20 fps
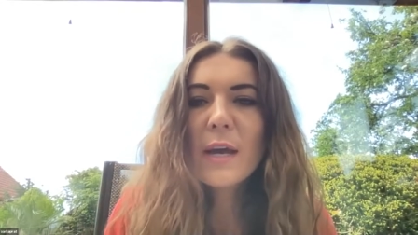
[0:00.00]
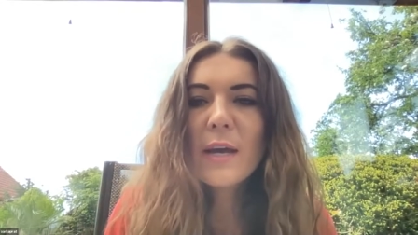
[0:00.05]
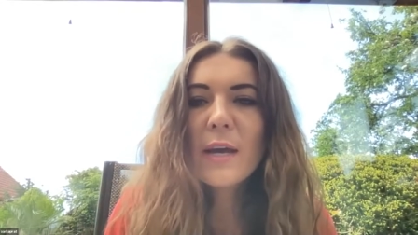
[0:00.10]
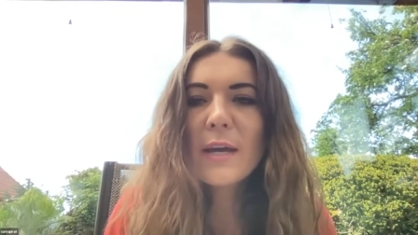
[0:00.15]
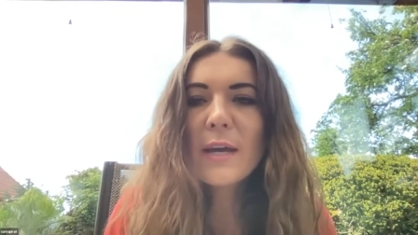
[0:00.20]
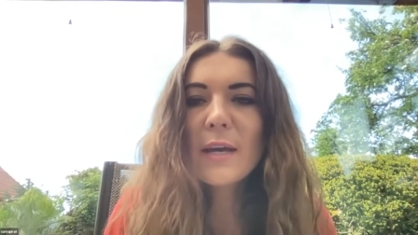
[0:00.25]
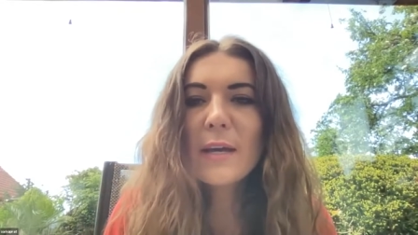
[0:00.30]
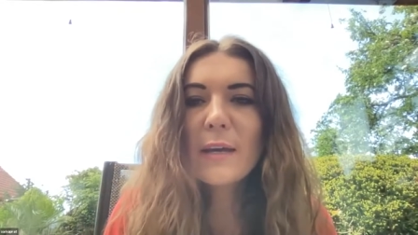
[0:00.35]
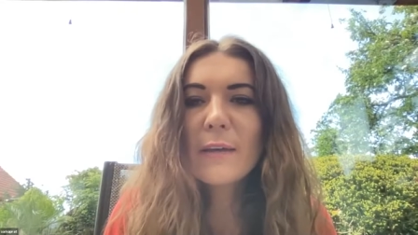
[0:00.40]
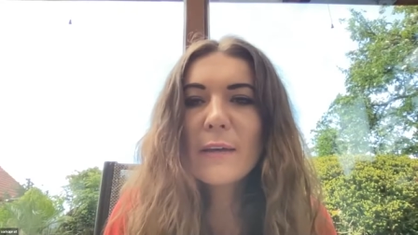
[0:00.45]

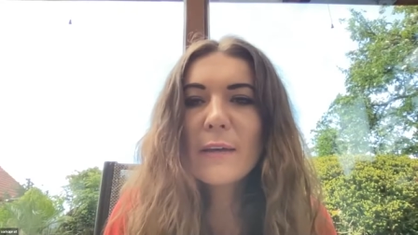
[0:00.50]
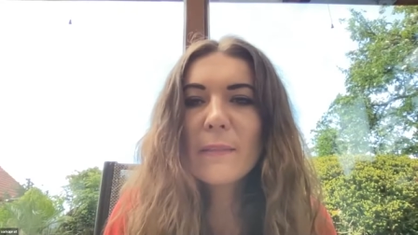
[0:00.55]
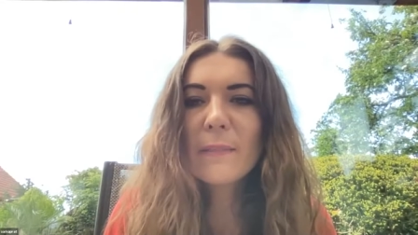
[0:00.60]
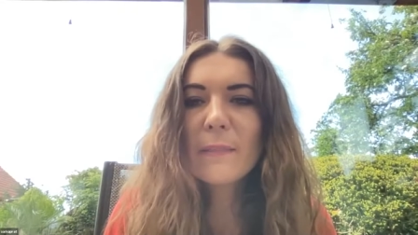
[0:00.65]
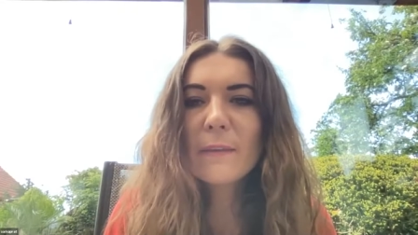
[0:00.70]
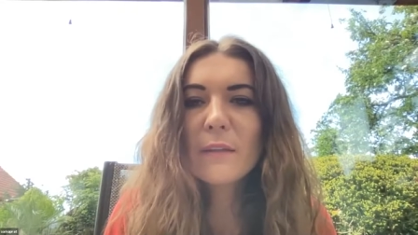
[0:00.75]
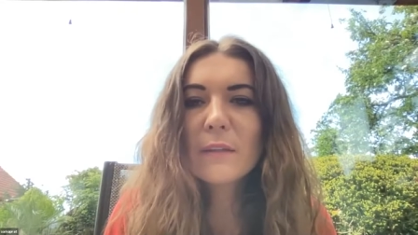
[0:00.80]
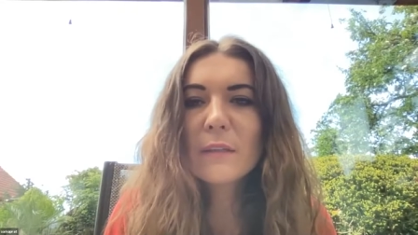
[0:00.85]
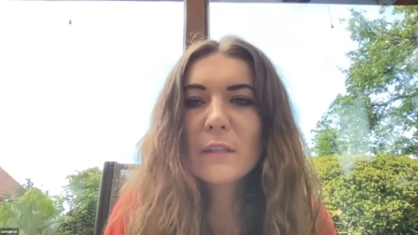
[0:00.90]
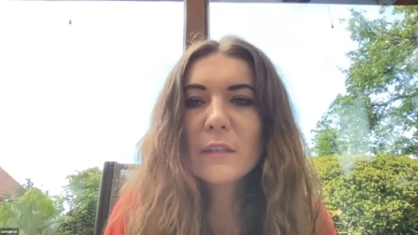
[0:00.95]

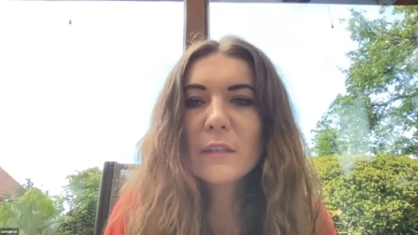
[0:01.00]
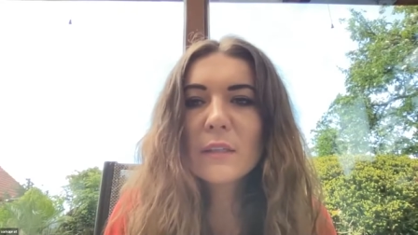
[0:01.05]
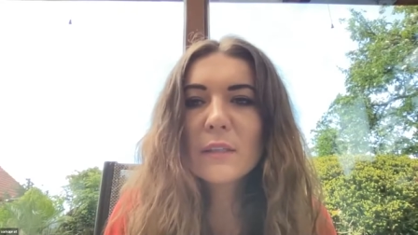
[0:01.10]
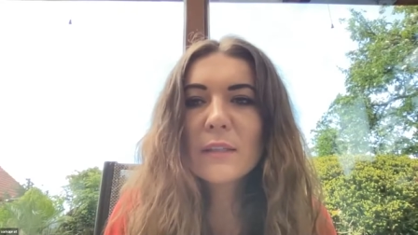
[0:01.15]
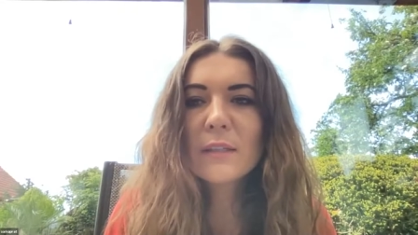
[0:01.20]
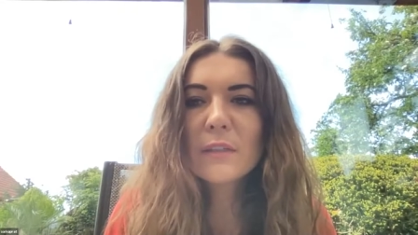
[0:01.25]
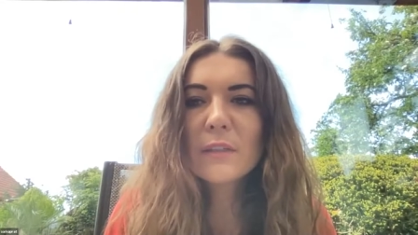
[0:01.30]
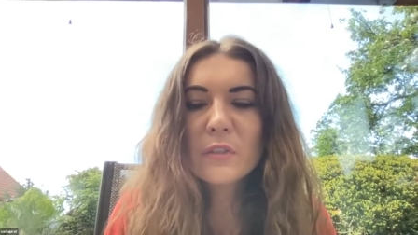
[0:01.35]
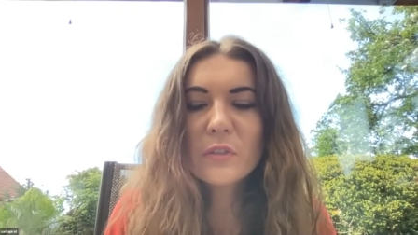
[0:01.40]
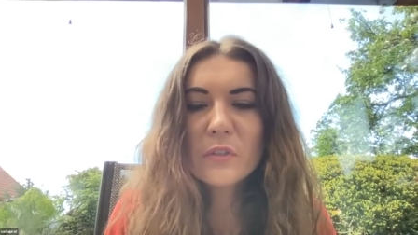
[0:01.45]
and uh,
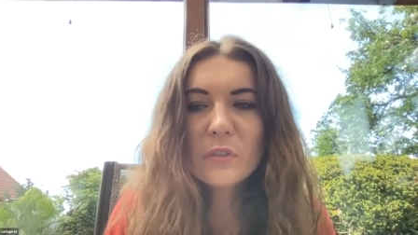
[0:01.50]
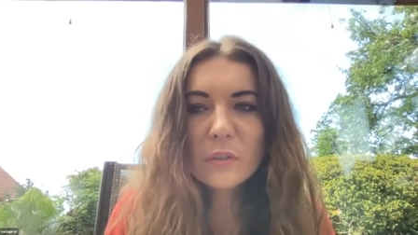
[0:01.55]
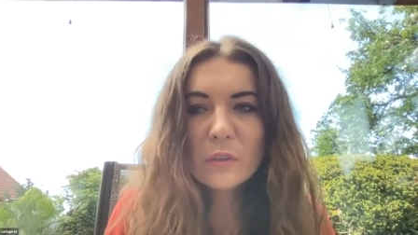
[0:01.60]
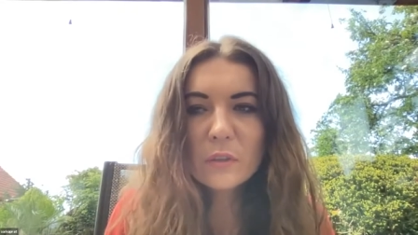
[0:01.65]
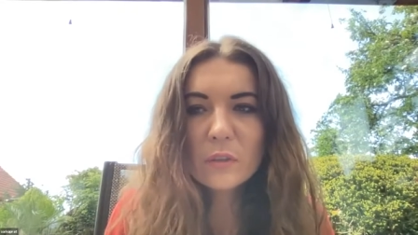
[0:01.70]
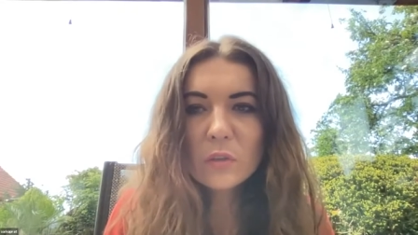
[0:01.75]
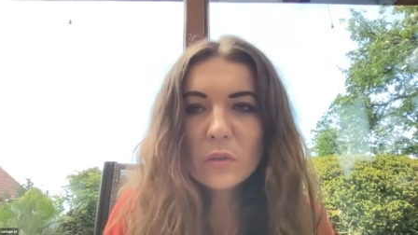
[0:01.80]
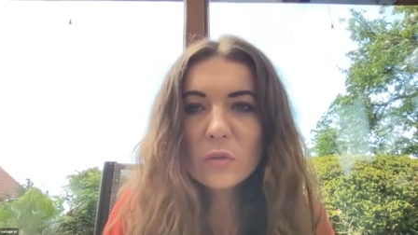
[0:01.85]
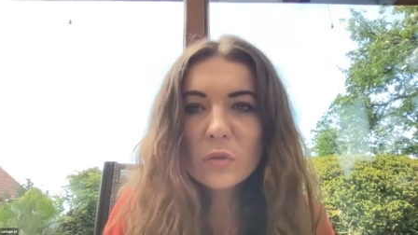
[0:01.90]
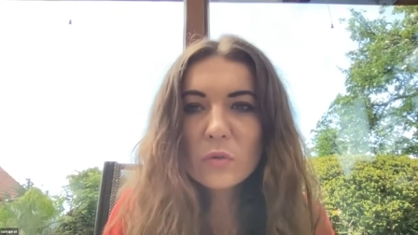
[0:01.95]
there is
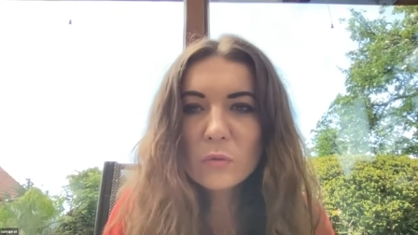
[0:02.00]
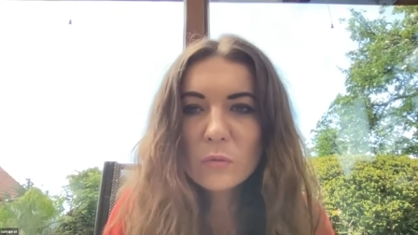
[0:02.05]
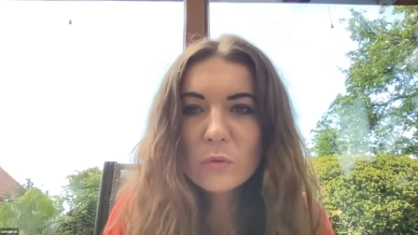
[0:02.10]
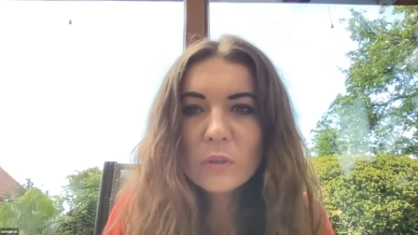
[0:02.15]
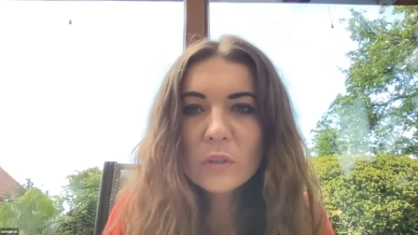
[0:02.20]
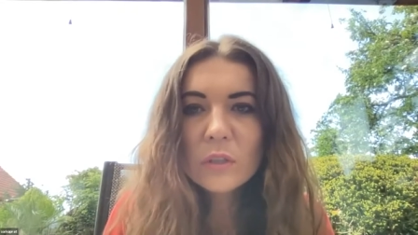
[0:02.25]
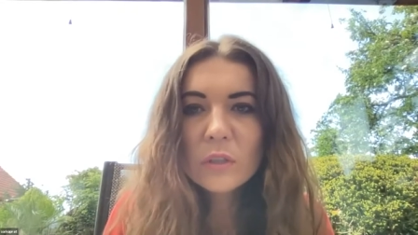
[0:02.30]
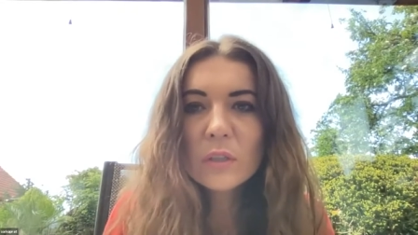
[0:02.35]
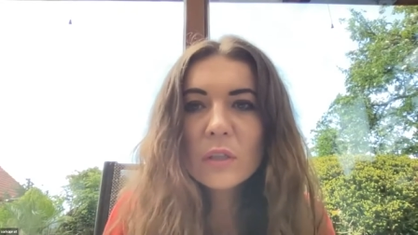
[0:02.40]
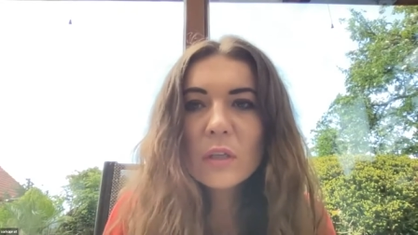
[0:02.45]
a
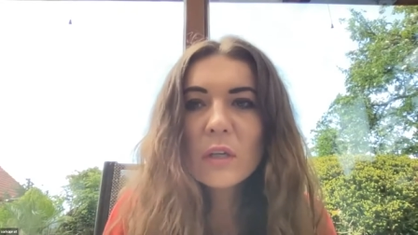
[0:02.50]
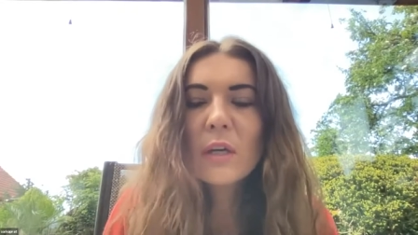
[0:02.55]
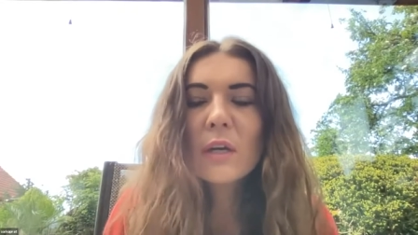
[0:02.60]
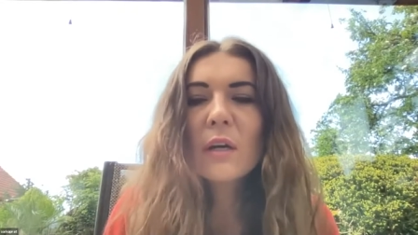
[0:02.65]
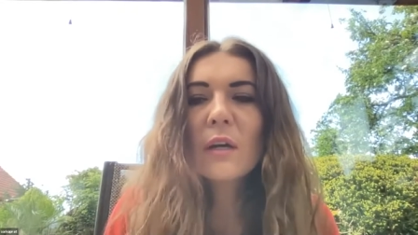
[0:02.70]
tutor